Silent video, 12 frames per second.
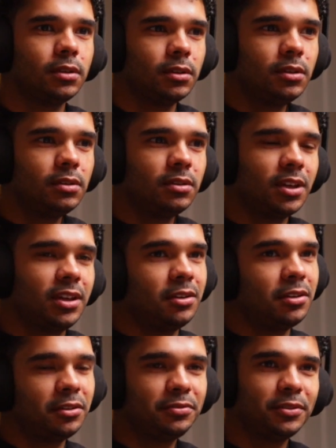Kicking
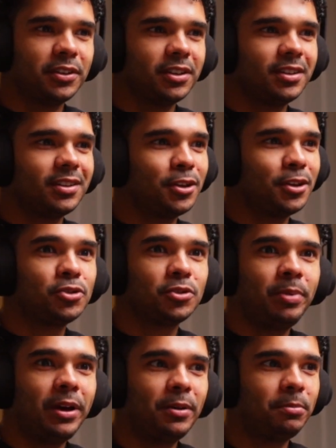off with
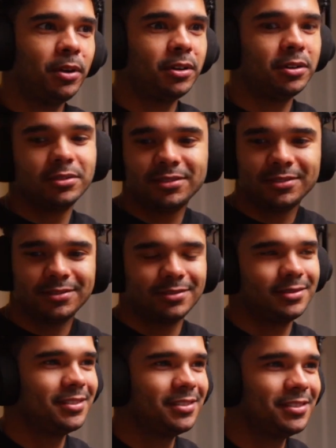£100 bottle
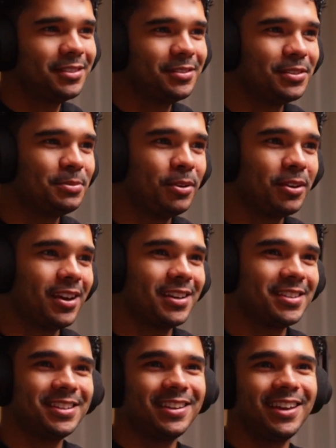for the podcast today,